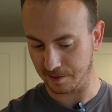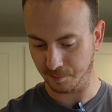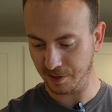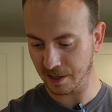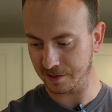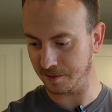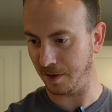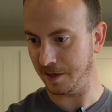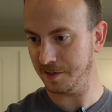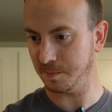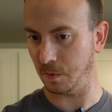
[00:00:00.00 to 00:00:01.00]
and we got some
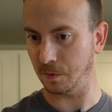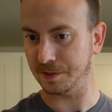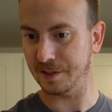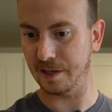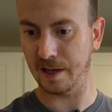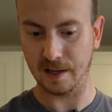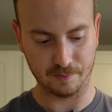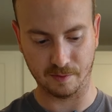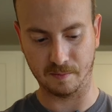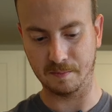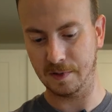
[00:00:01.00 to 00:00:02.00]
ice molds today
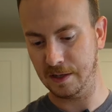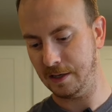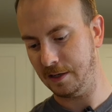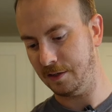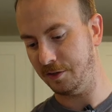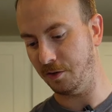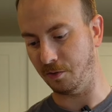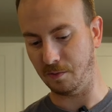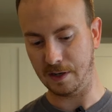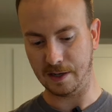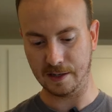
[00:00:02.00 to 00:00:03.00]
from Total
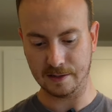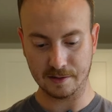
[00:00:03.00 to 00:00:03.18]
Wine.